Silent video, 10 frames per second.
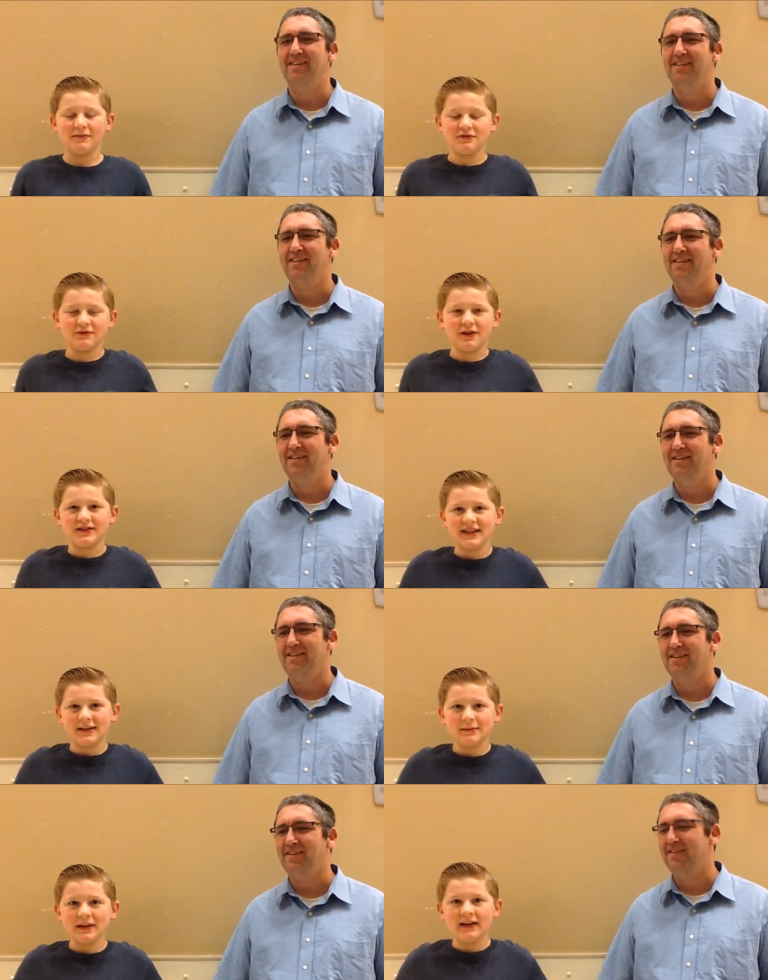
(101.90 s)
Speaker 1: name is Ross
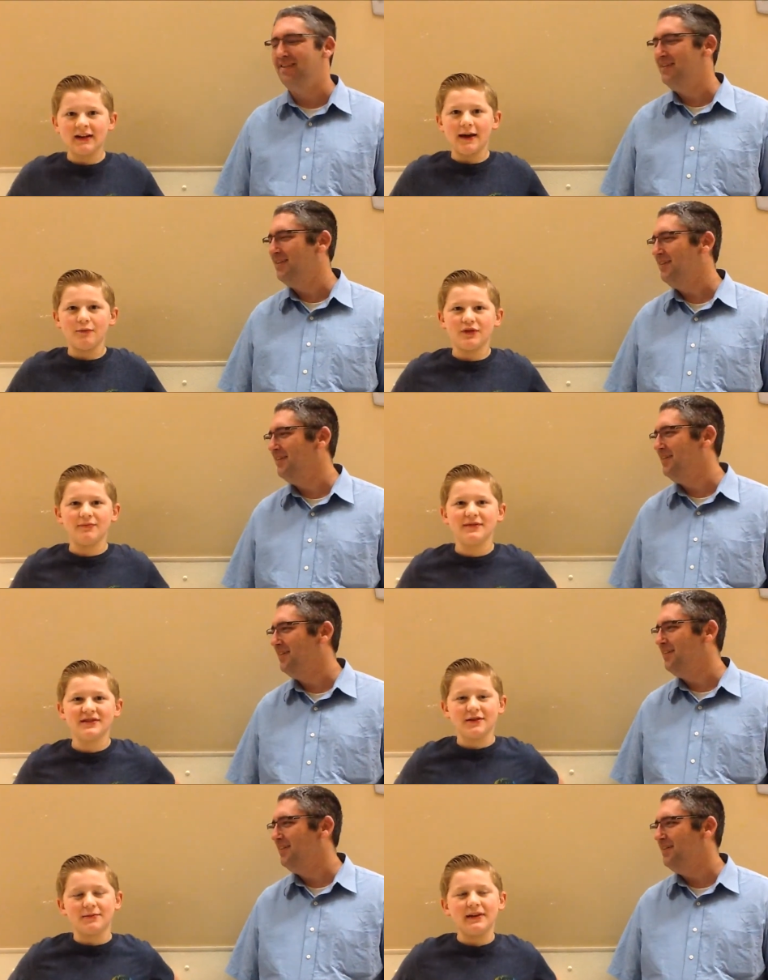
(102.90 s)
Hickman, and I'm with
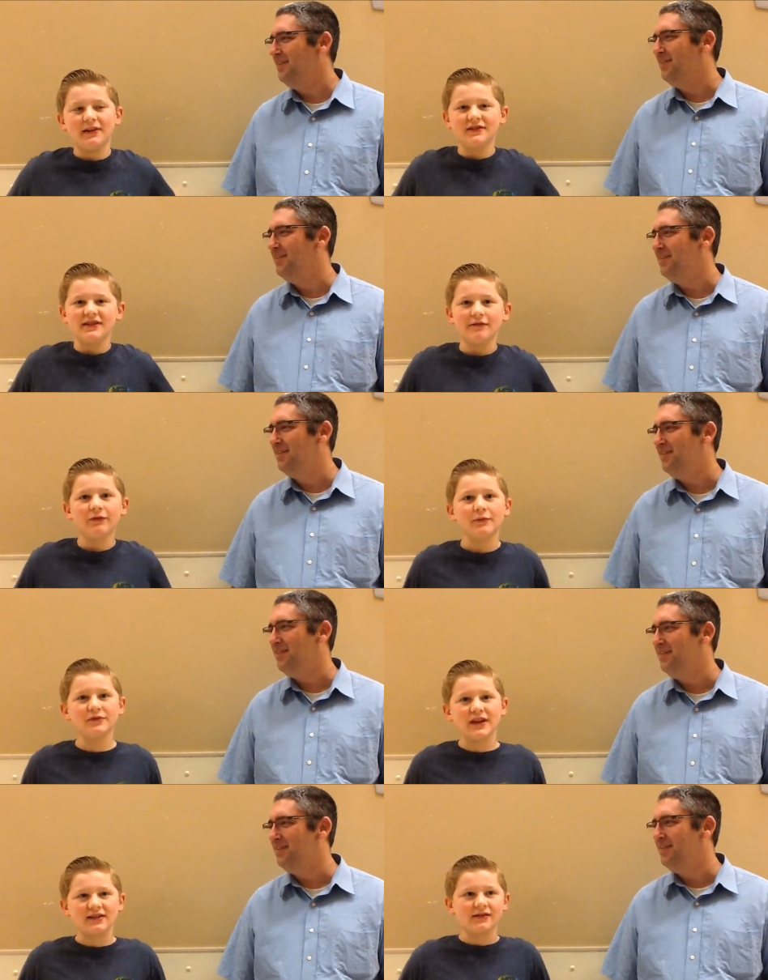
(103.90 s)
Mr. Peterson from
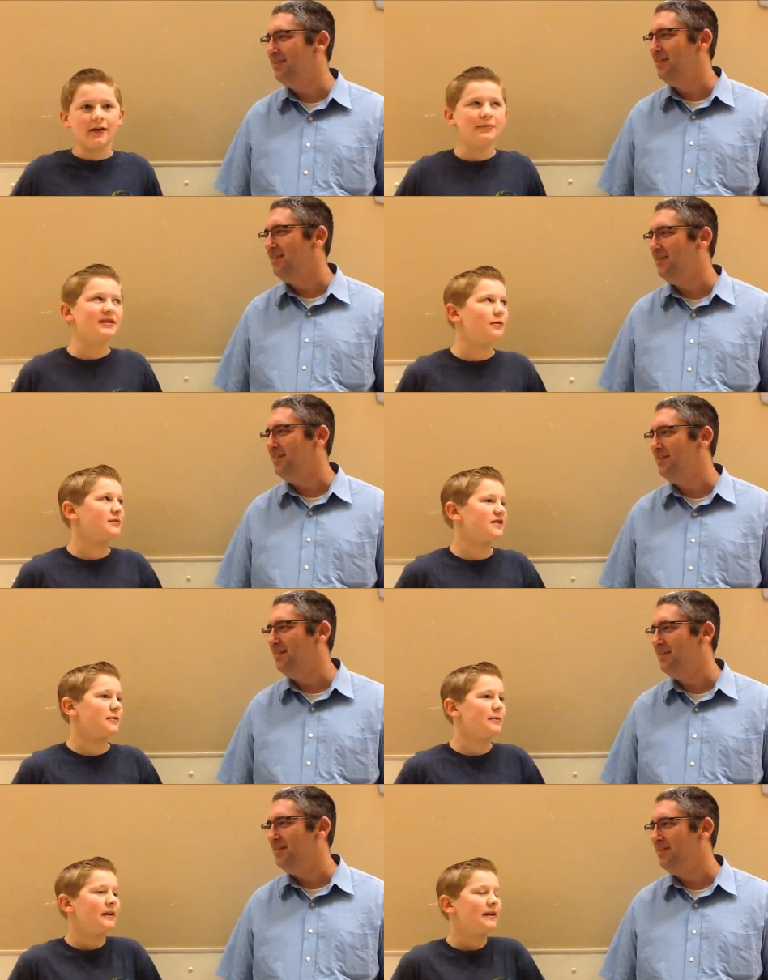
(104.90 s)
Chess Club. So, Mr.
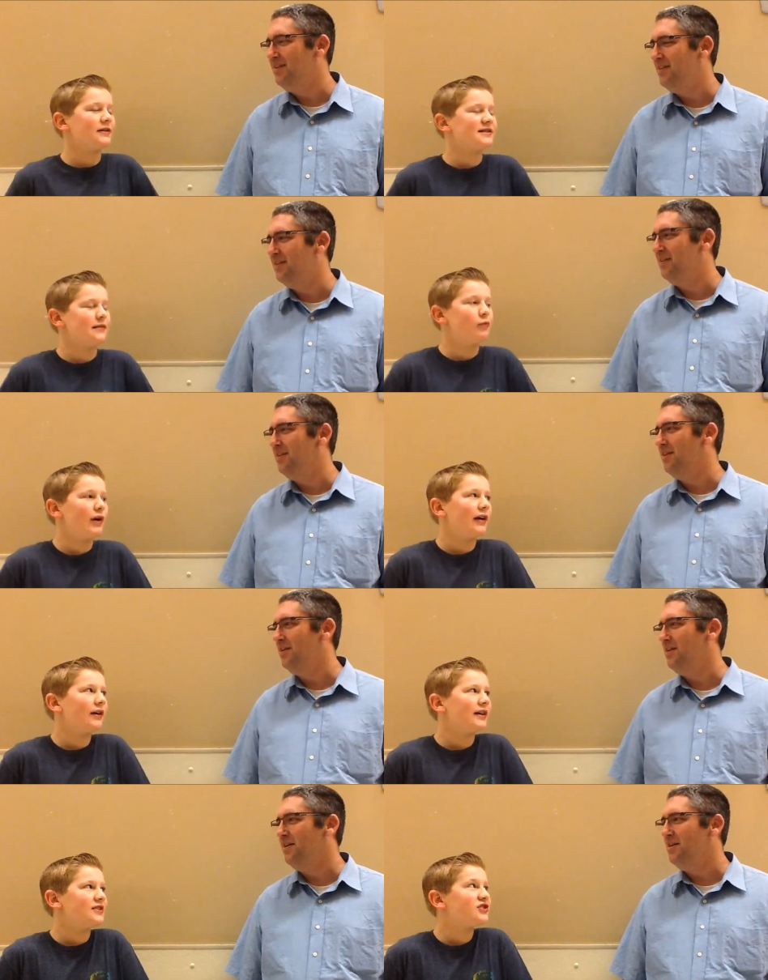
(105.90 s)
Peterson,
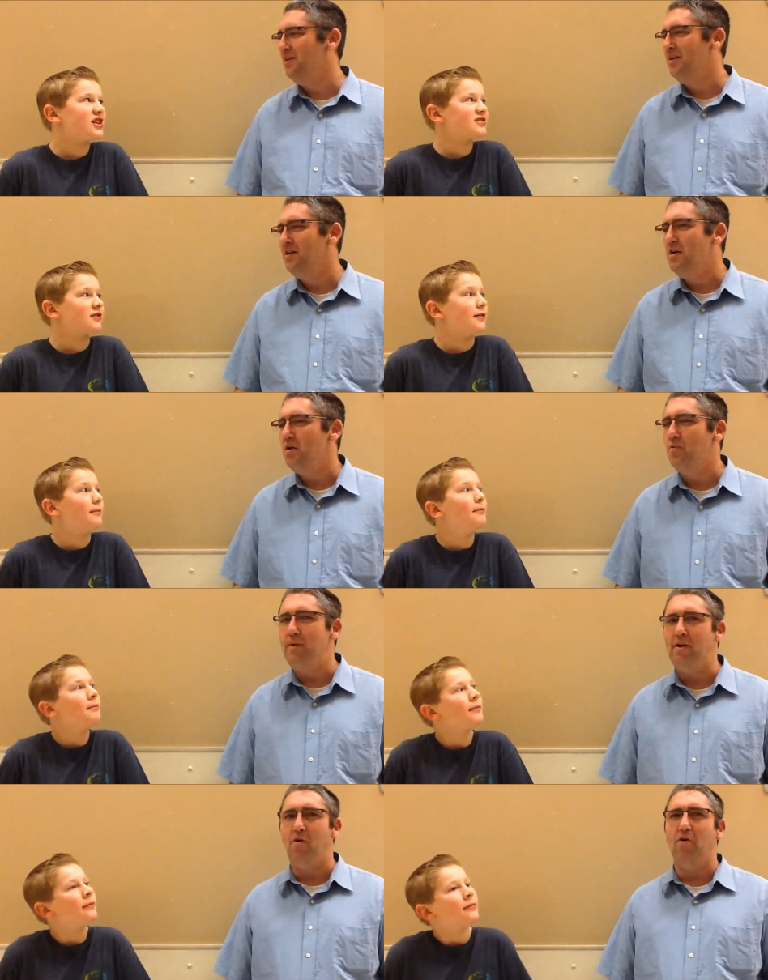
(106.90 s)
where is Chess Club?
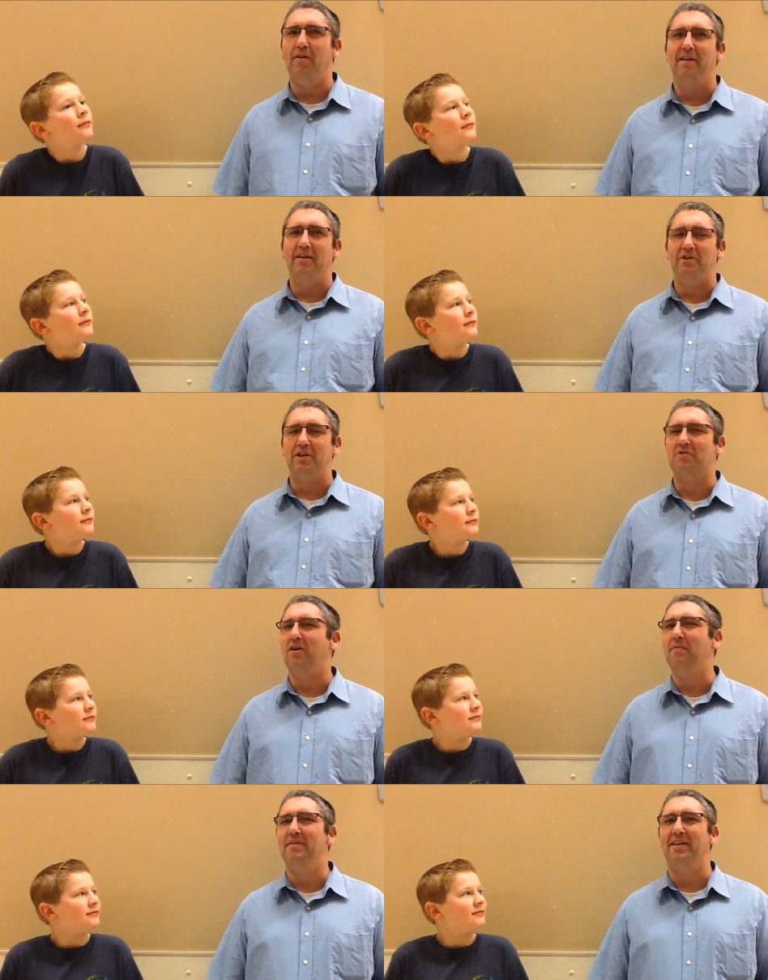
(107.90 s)
Speaker 2: We hold it at Chess
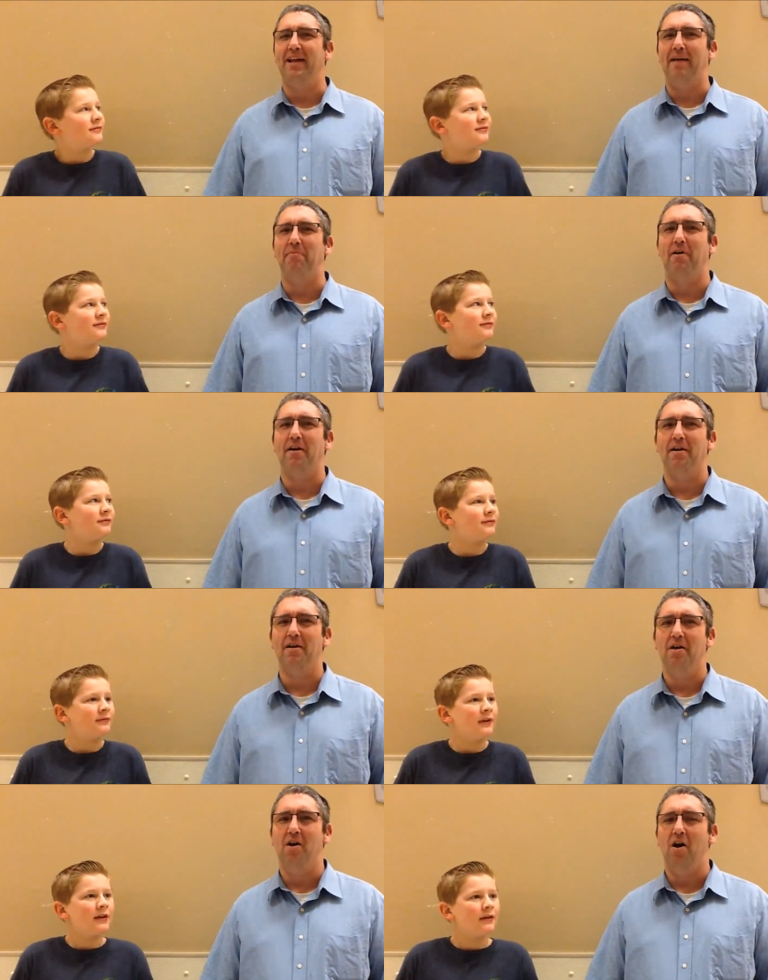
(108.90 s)
Club in the library
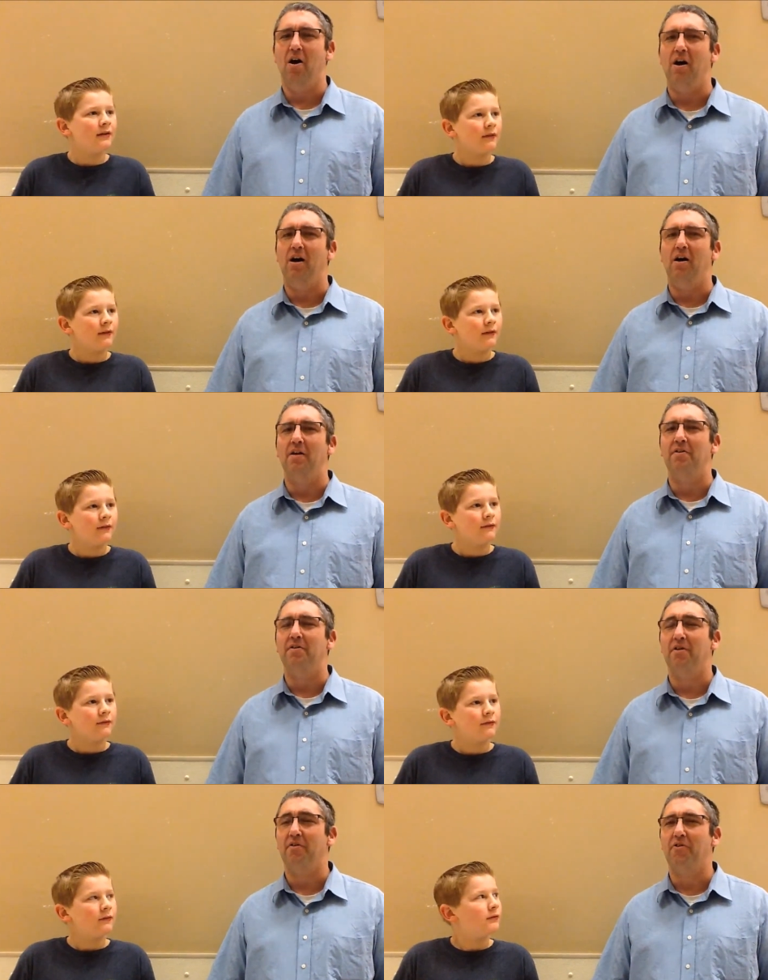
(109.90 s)
on
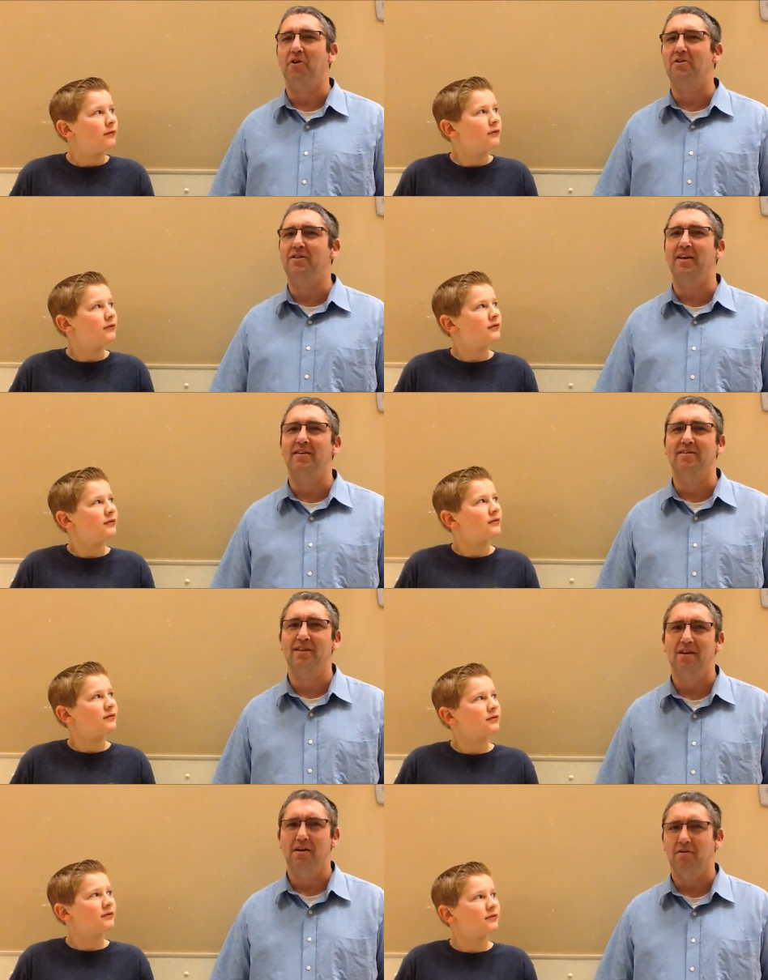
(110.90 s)
Thursdays
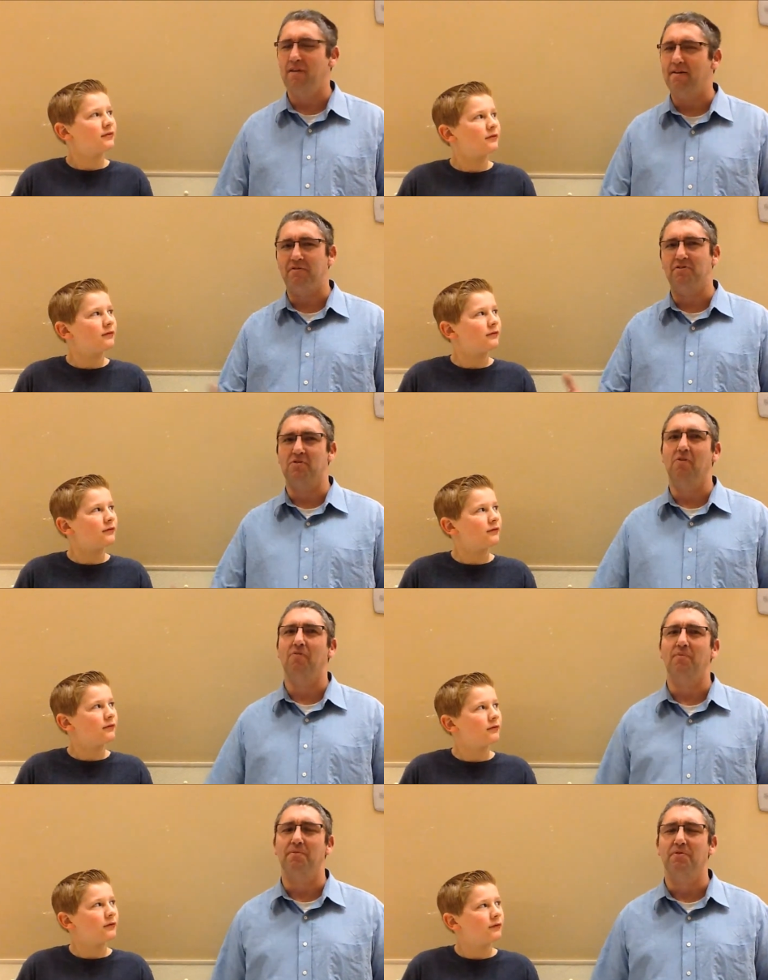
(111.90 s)
right after school
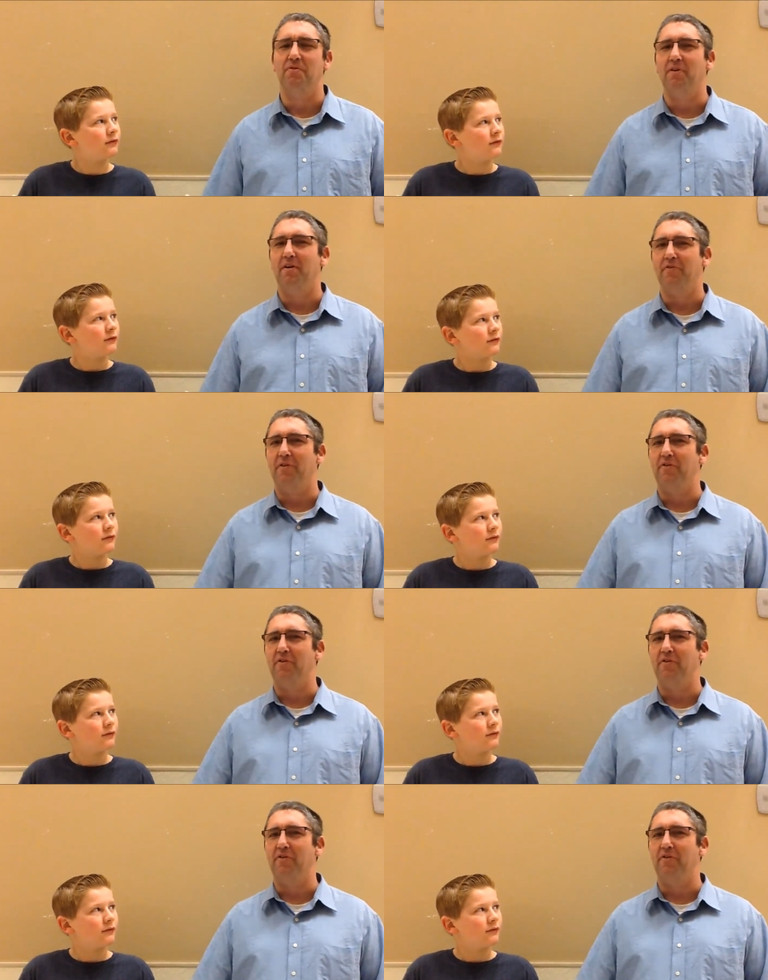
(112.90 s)
from 2.30 to